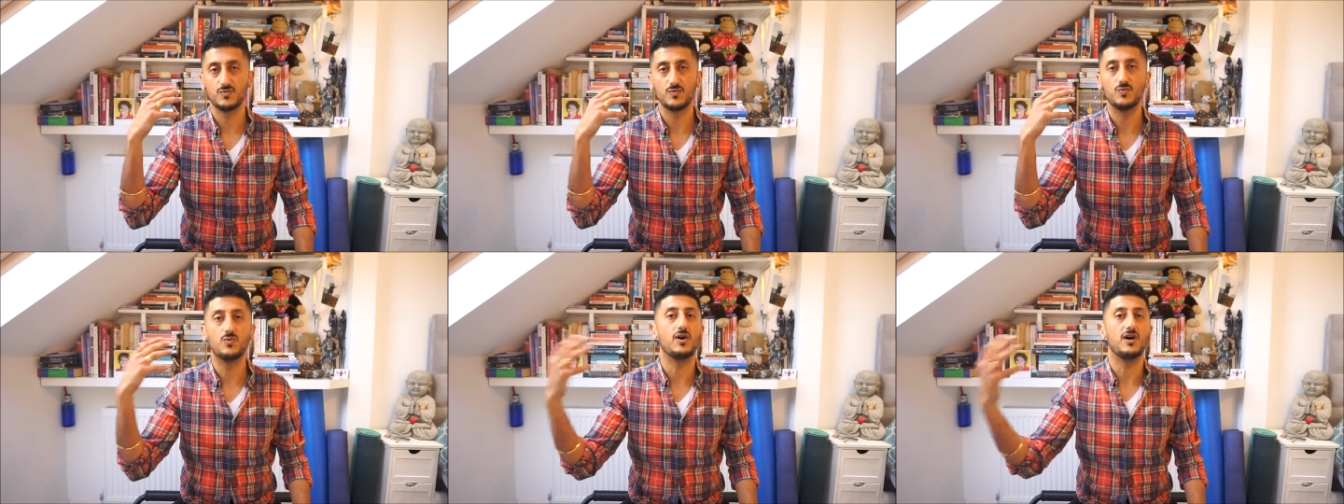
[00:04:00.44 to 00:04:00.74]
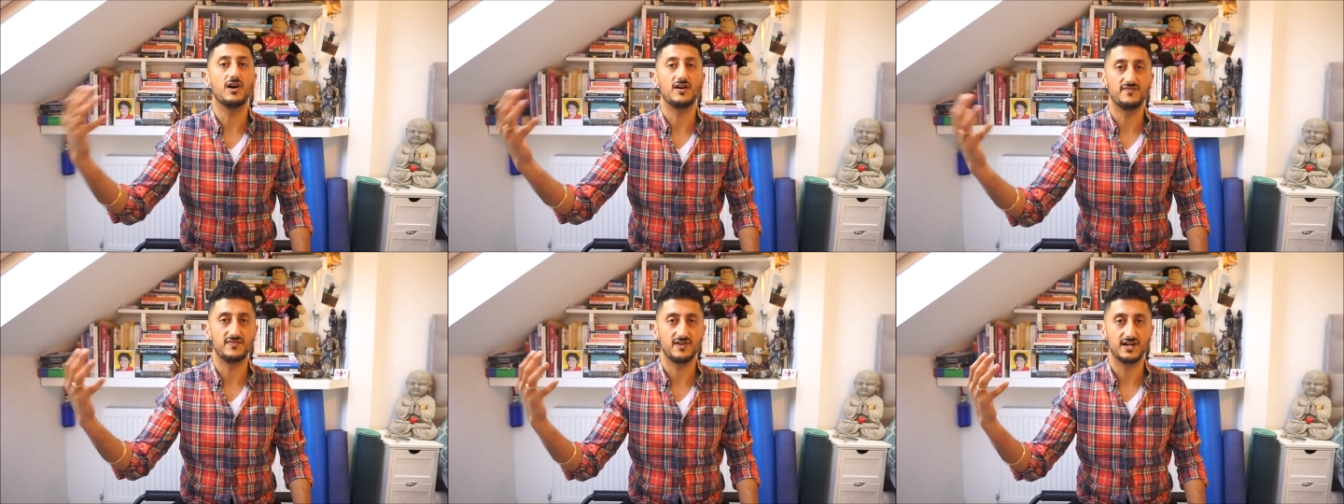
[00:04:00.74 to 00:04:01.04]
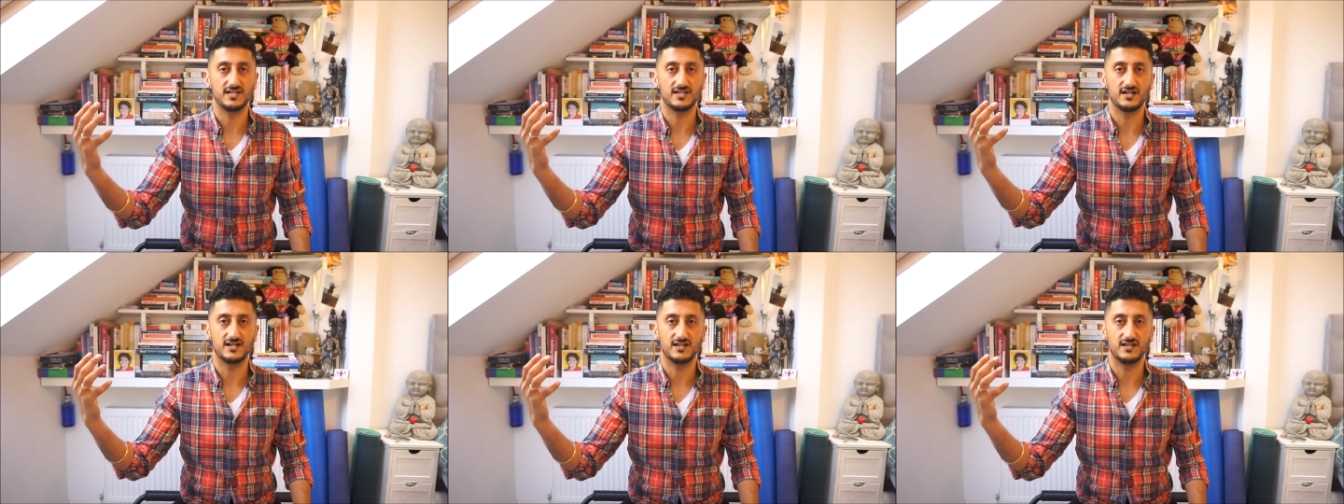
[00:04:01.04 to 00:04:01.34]
what have I
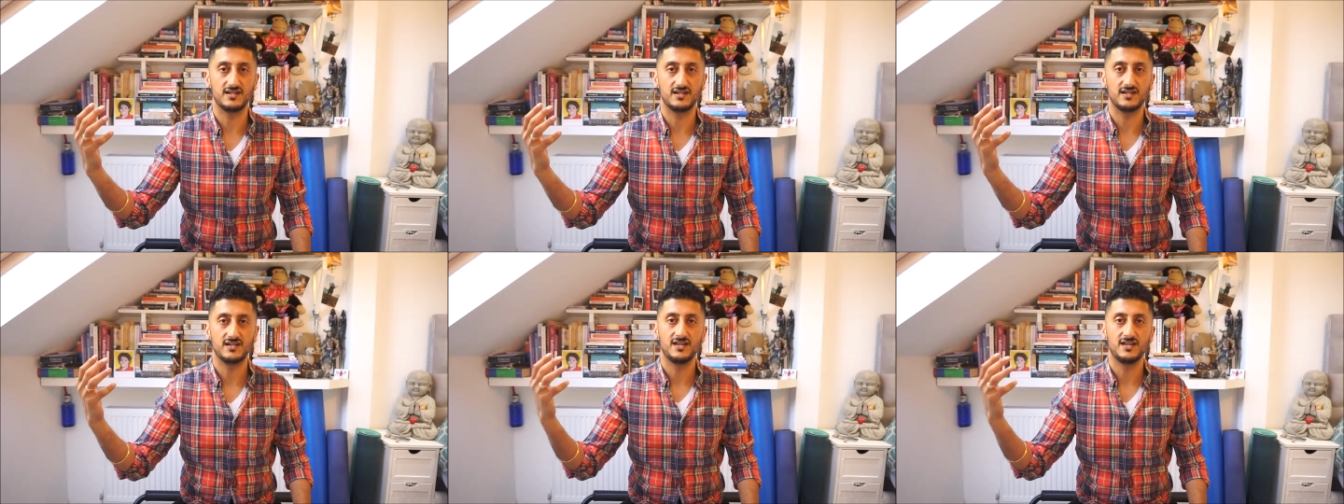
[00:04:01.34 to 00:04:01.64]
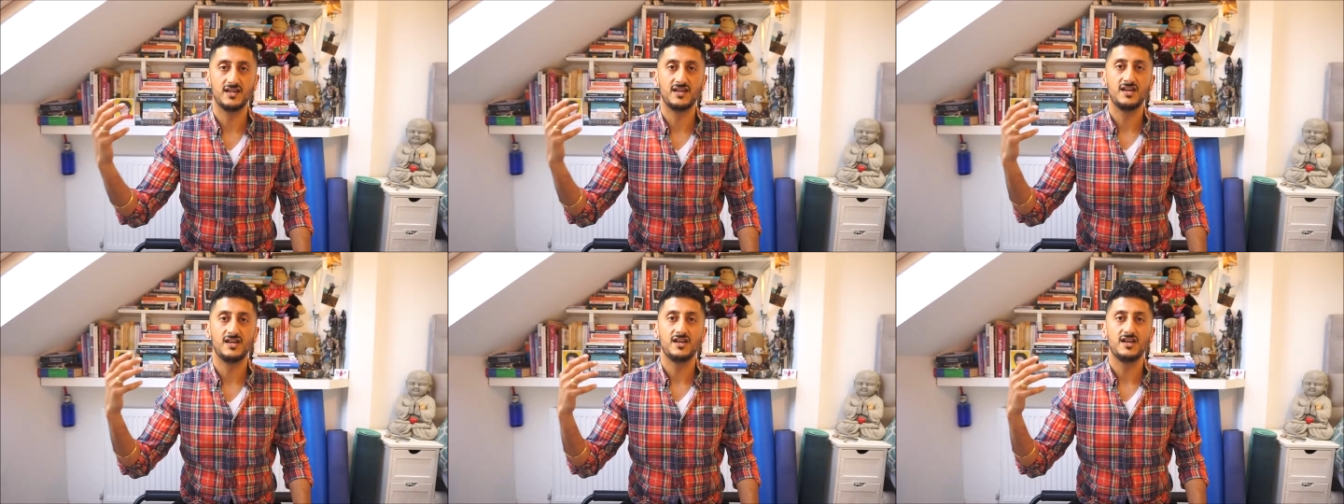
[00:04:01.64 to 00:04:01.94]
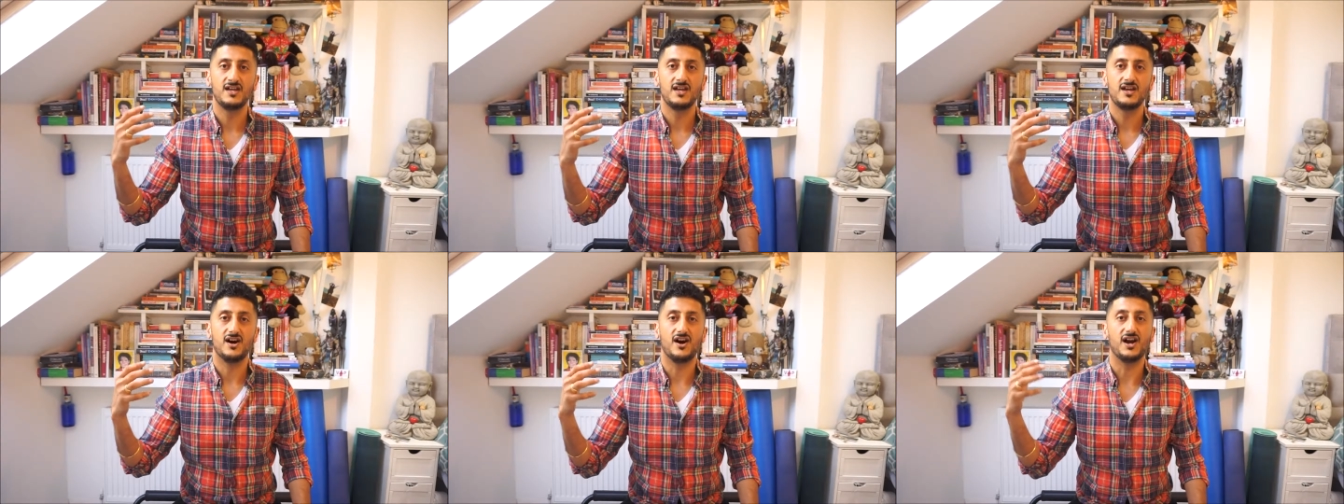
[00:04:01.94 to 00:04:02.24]
done?
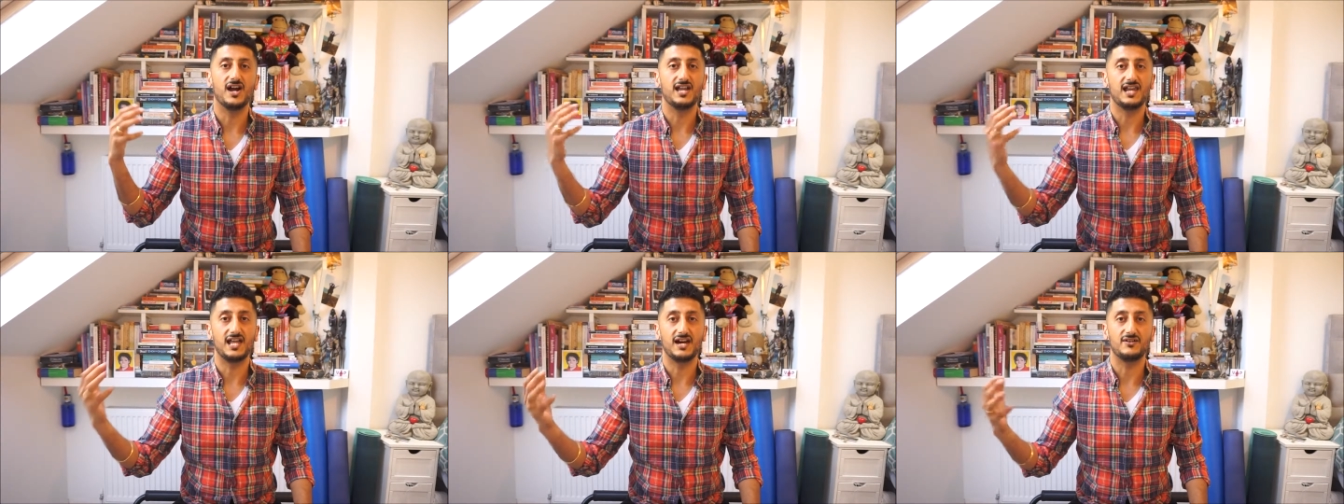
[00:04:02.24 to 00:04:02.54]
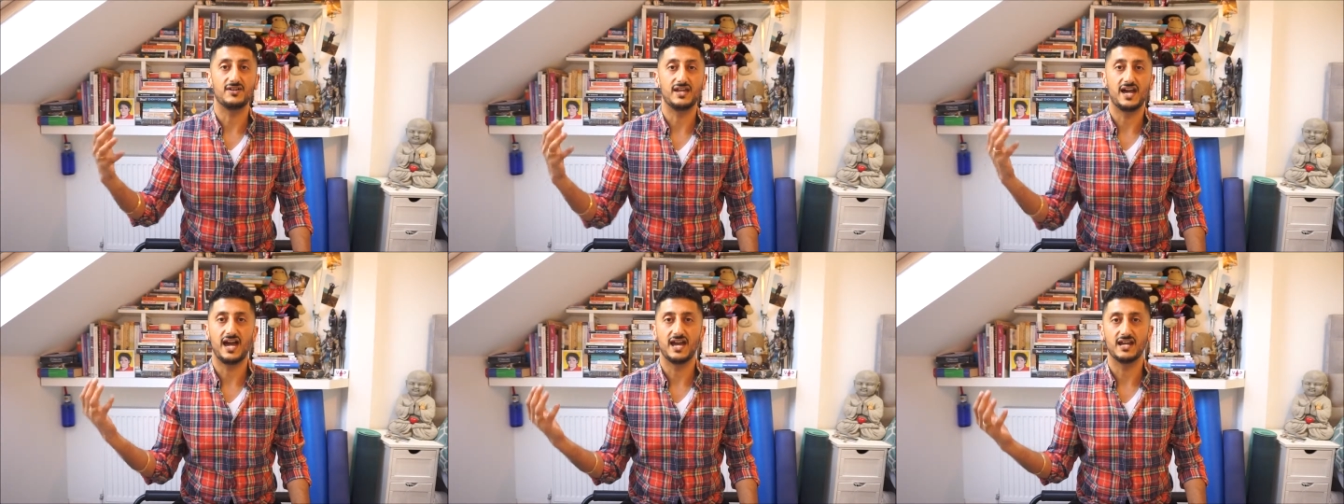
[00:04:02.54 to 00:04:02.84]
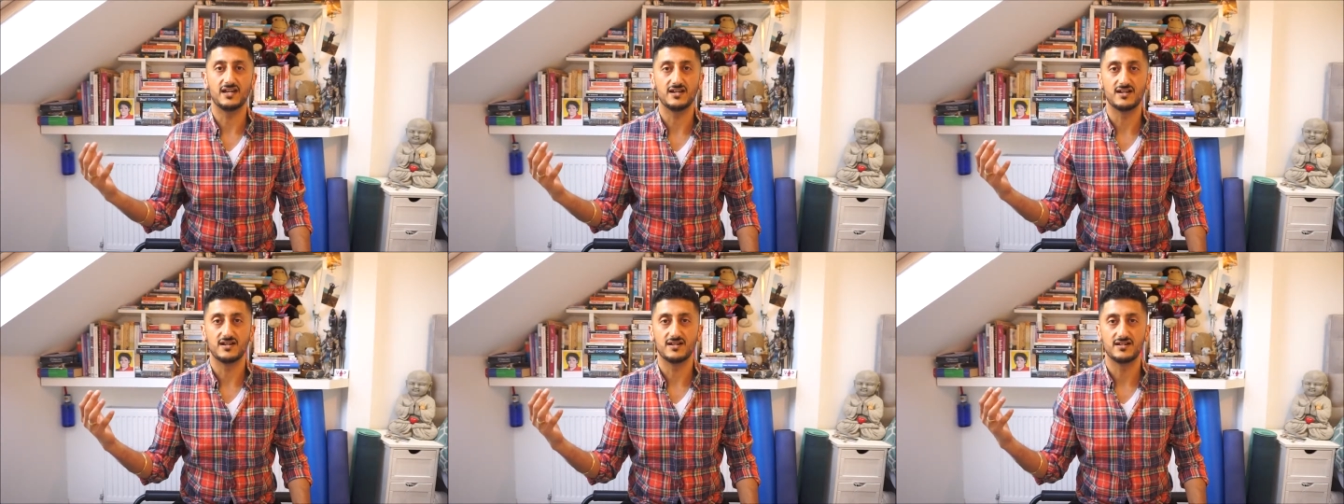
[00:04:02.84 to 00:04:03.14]
I allowed
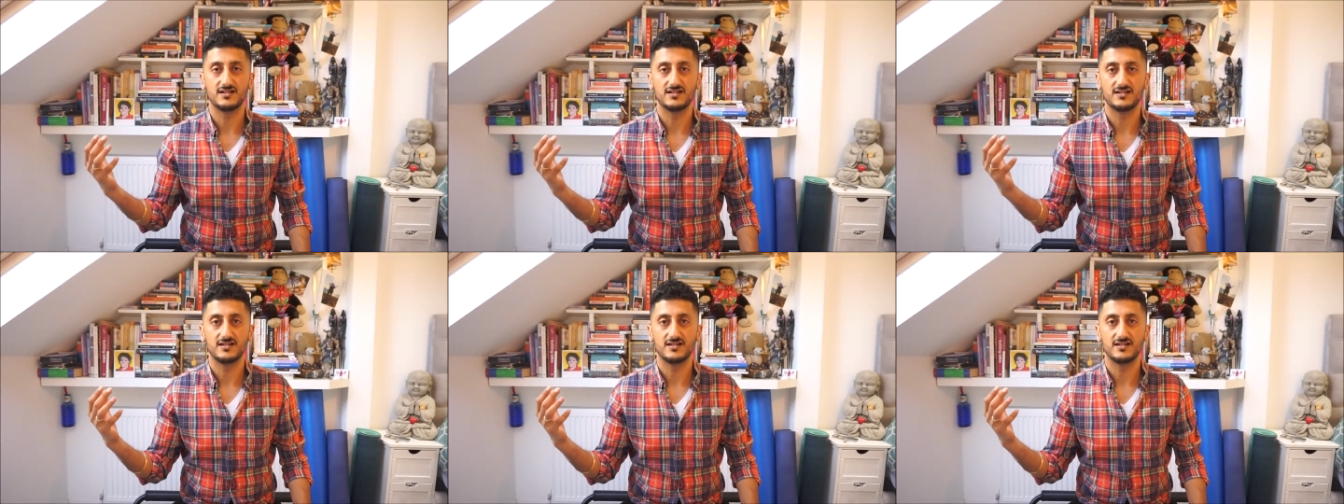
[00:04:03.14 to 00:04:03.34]
anger